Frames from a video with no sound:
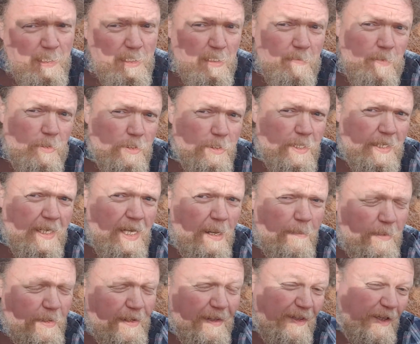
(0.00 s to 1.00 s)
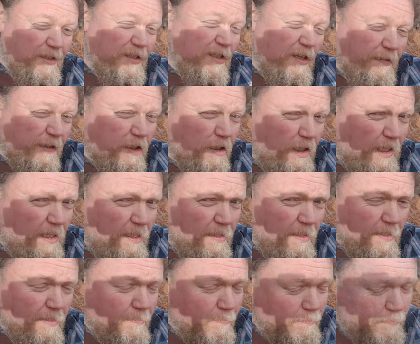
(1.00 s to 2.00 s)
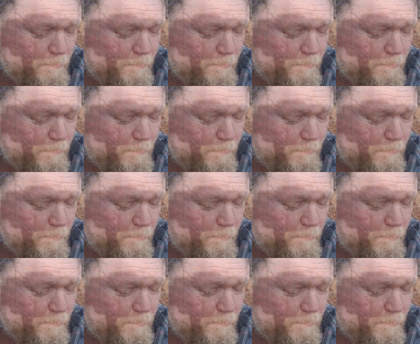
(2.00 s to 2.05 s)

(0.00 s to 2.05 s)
think that's all composed beautifully, this is looking great,